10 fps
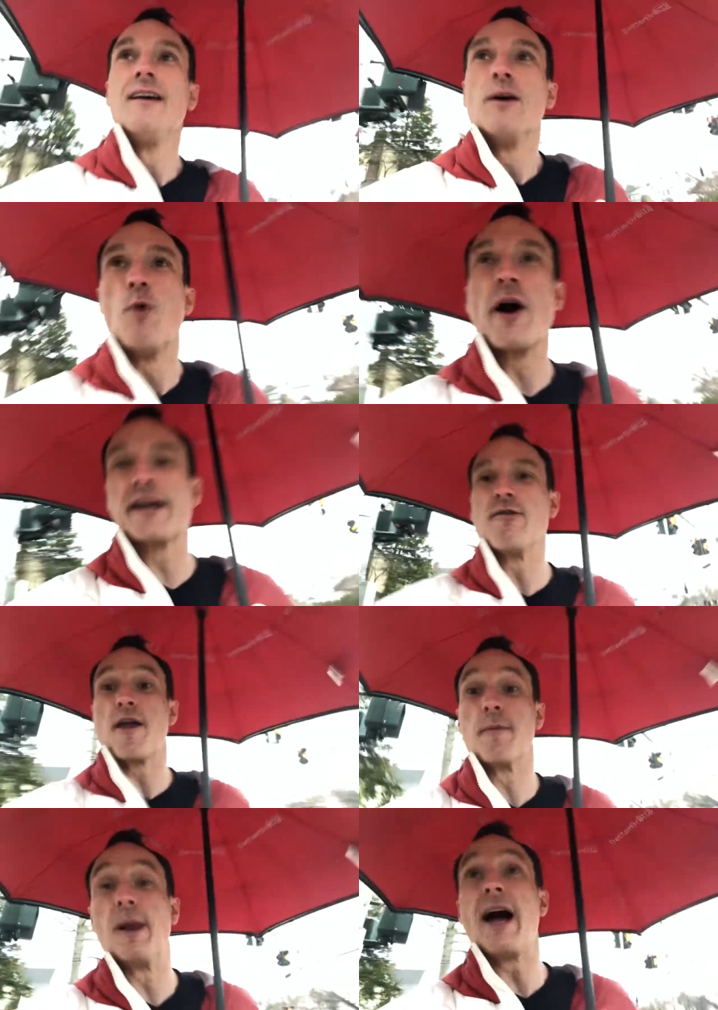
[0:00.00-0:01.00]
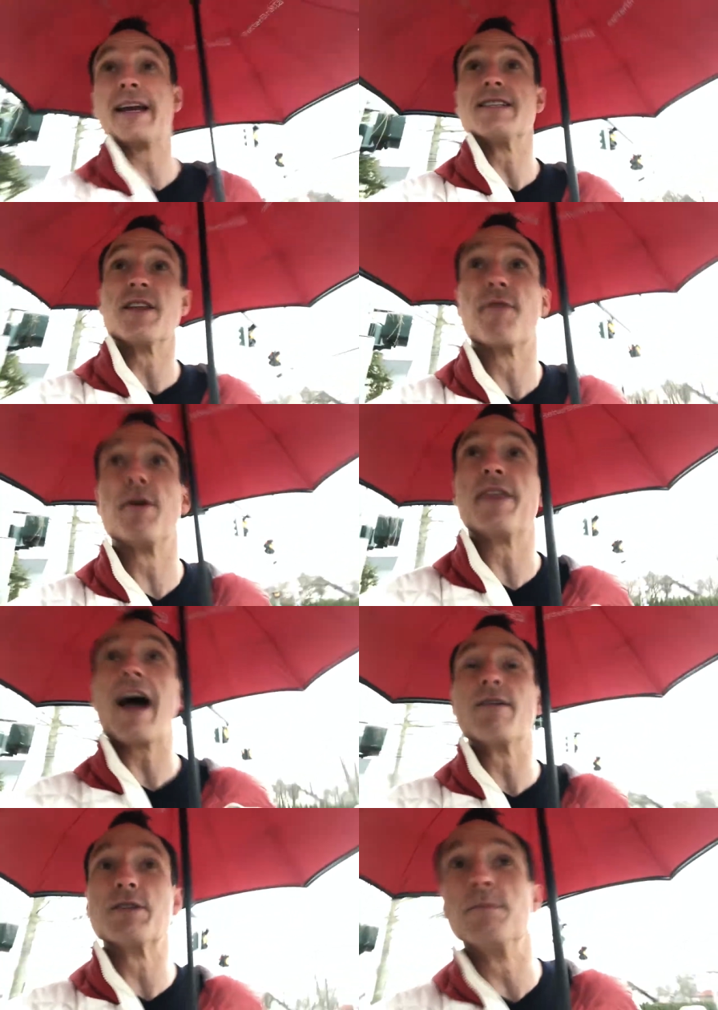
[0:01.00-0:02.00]
Walking around the block isn't
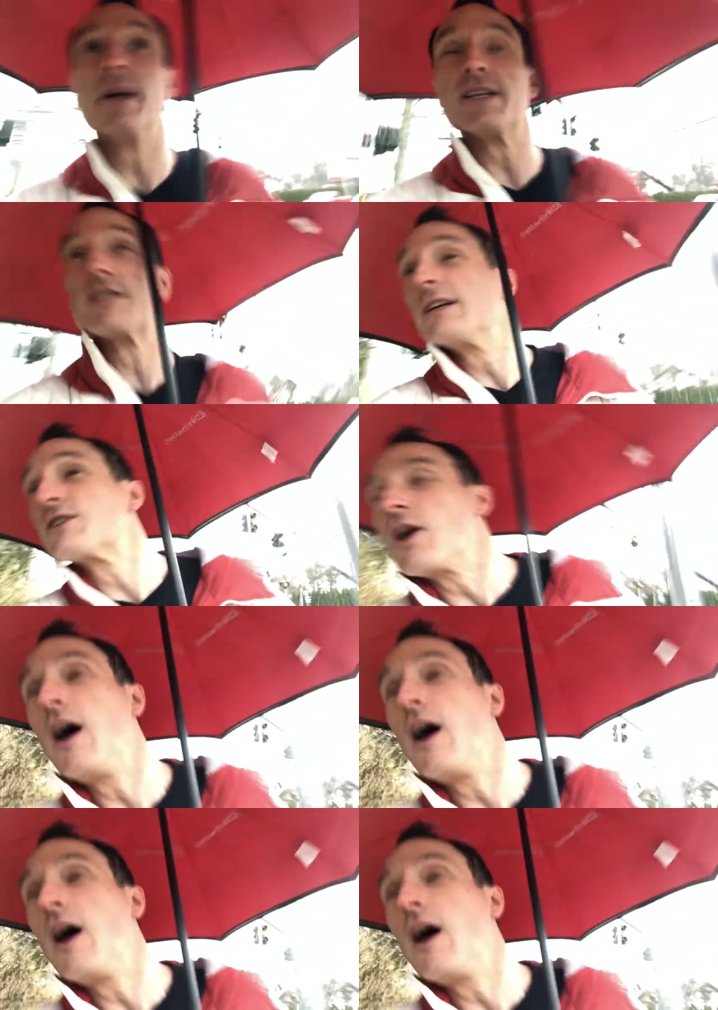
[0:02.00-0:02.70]
3,000, but it's